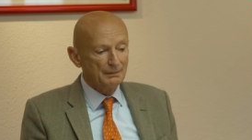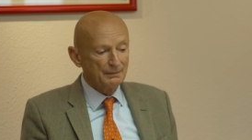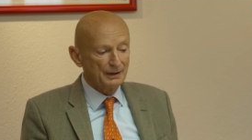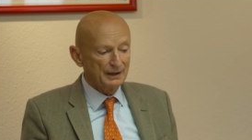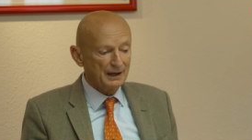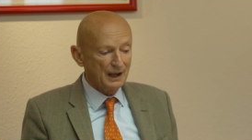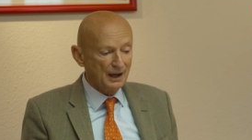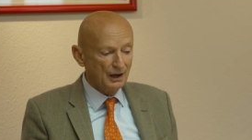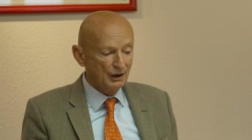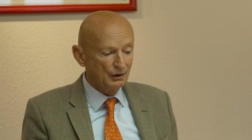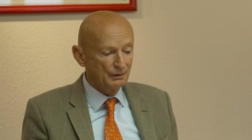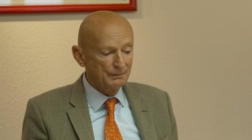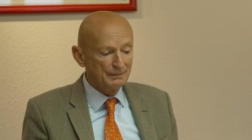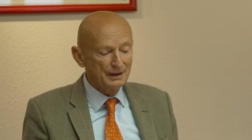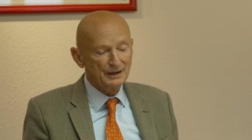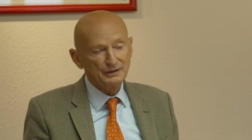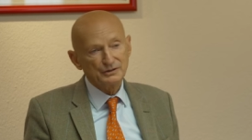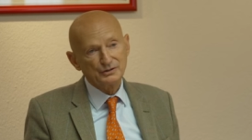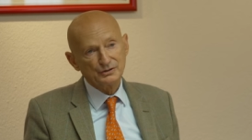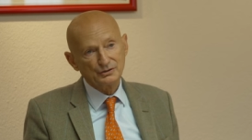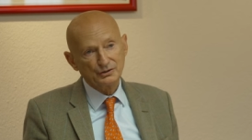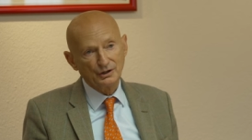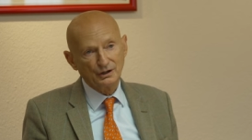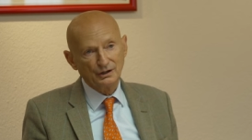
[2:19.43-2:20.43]
But how
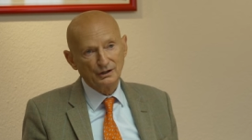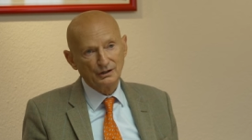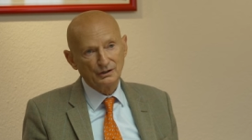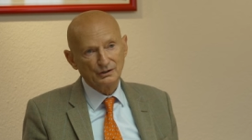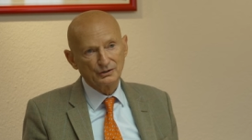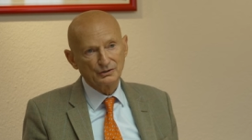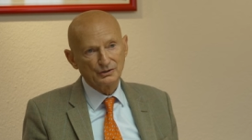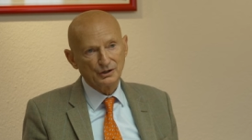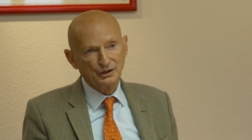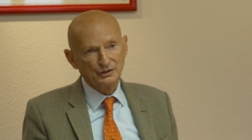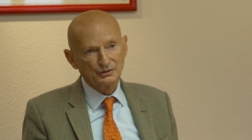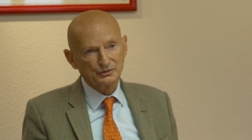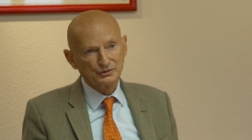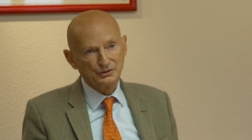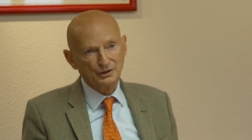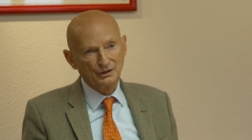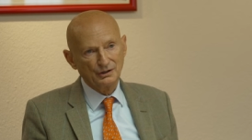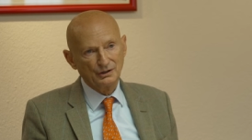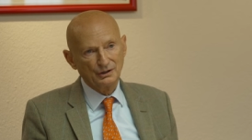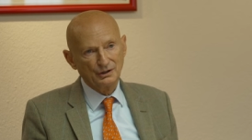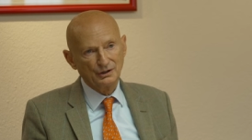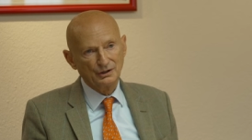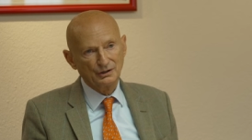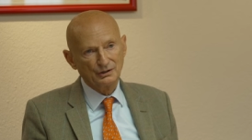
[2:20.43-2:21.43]
much uh, uh sh
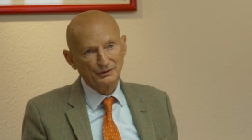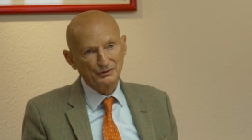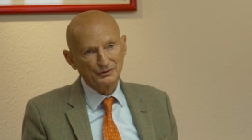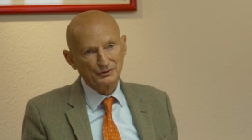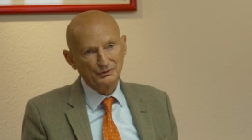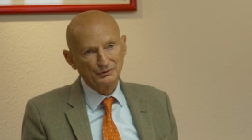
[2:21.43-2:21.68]
uh,